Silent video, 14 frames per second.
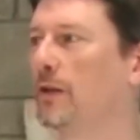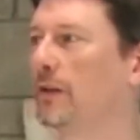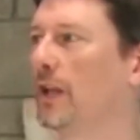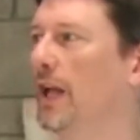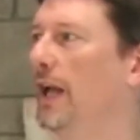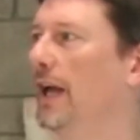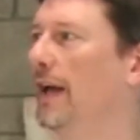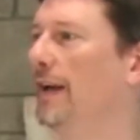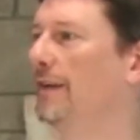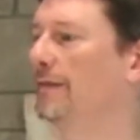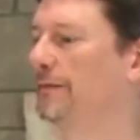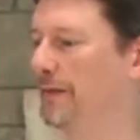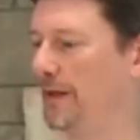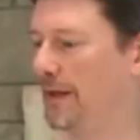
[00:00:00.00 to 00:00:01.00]
you'll
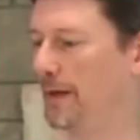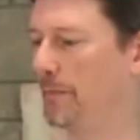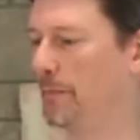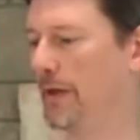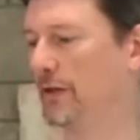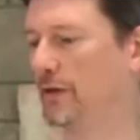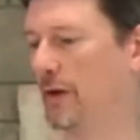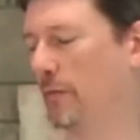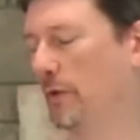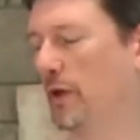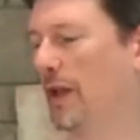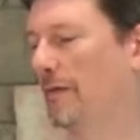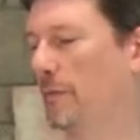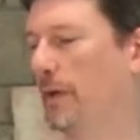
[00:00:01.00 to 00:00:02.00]
have a
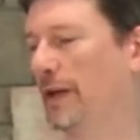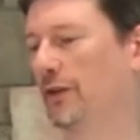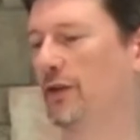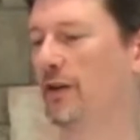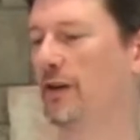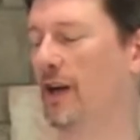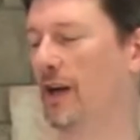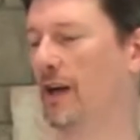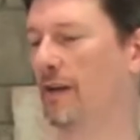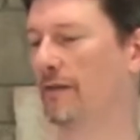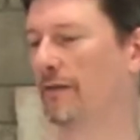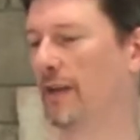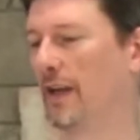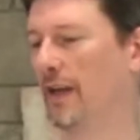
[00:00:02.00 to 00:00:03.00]
picture
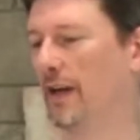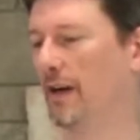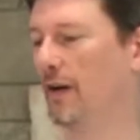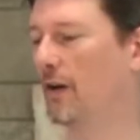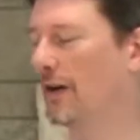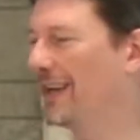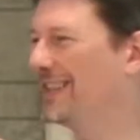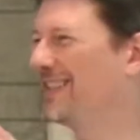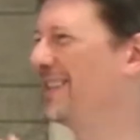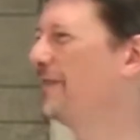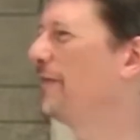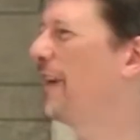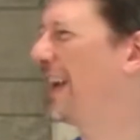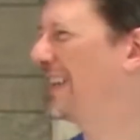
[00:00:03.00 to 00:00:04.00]
of, or a
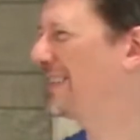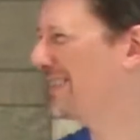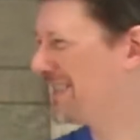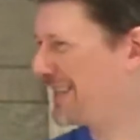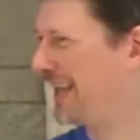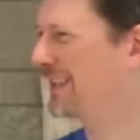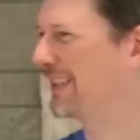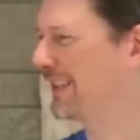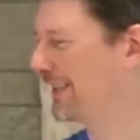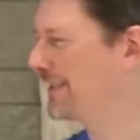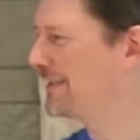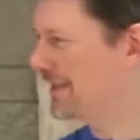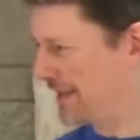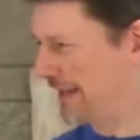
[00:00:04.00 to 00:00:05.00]
device,
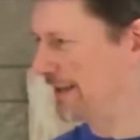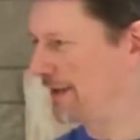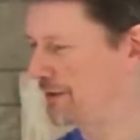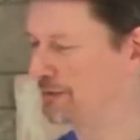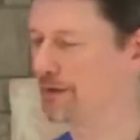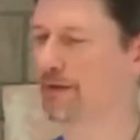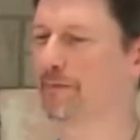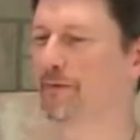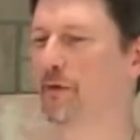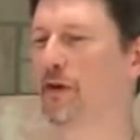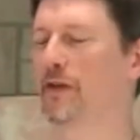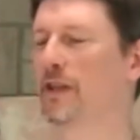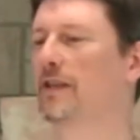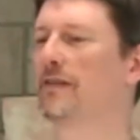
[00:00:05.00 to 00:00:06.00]
technically is the technical term
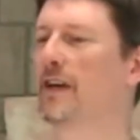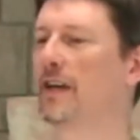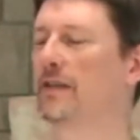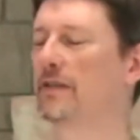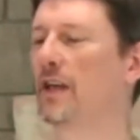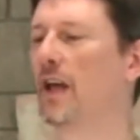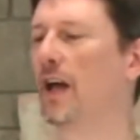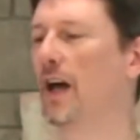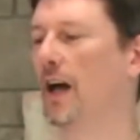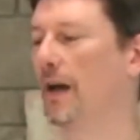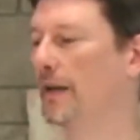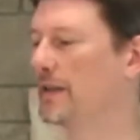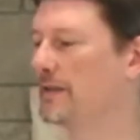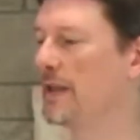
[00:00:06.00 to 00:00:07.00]
for it, the device,
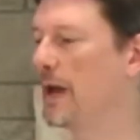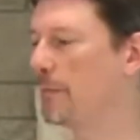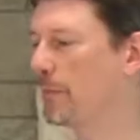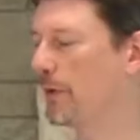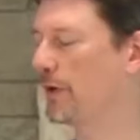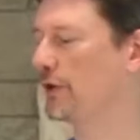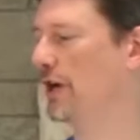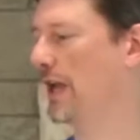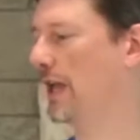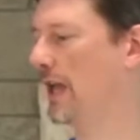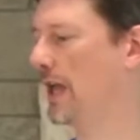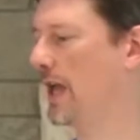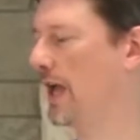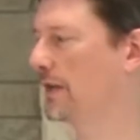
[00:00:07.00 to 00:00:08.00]
is the emperor
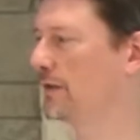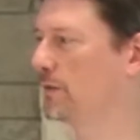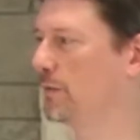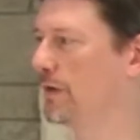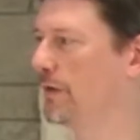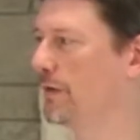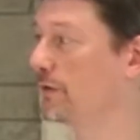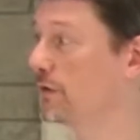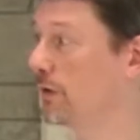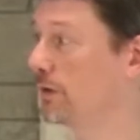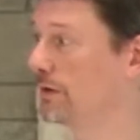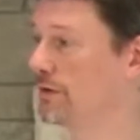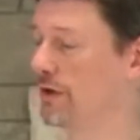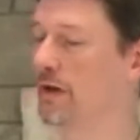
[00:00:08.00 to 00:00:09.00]
shaking hands with the
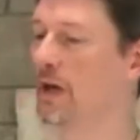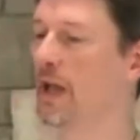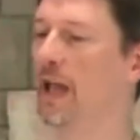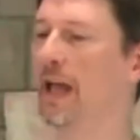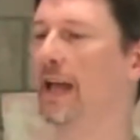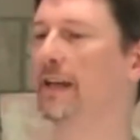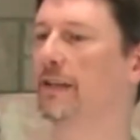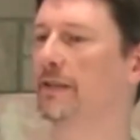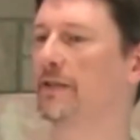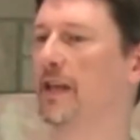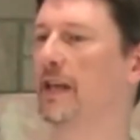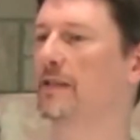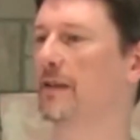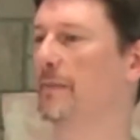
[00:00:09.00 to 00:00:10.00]
soldier, and it'll
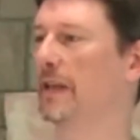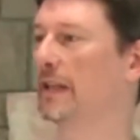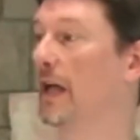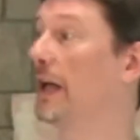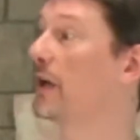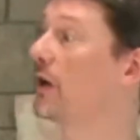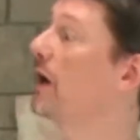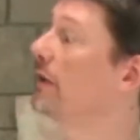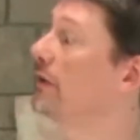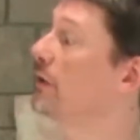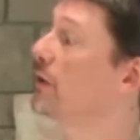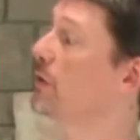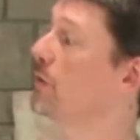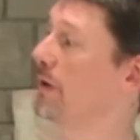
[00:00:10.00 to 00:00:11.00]
say something like
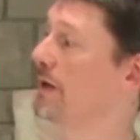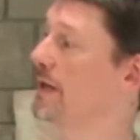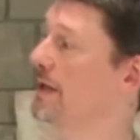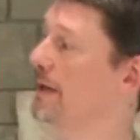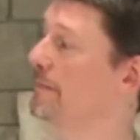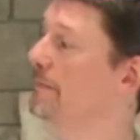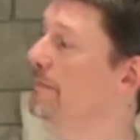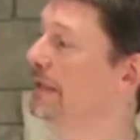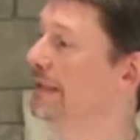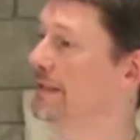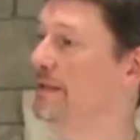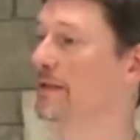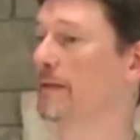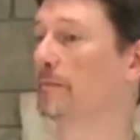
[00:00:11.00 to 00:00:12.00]
Concordia
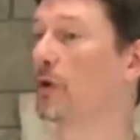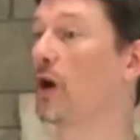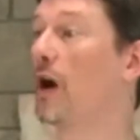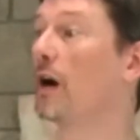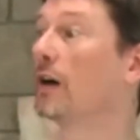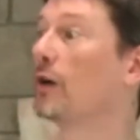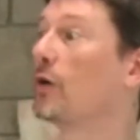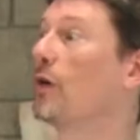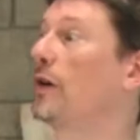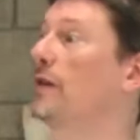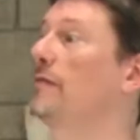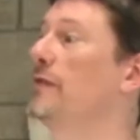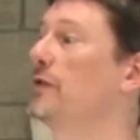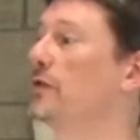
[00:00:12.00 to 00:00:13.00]
Militum,
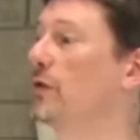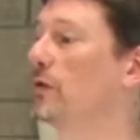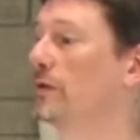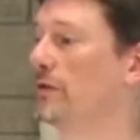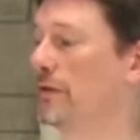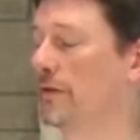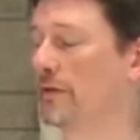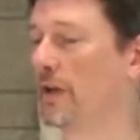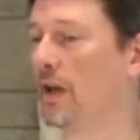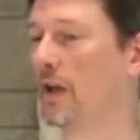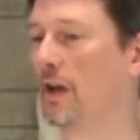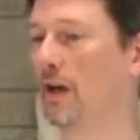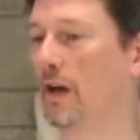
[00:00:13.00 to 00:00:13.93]
concord of the soldiers,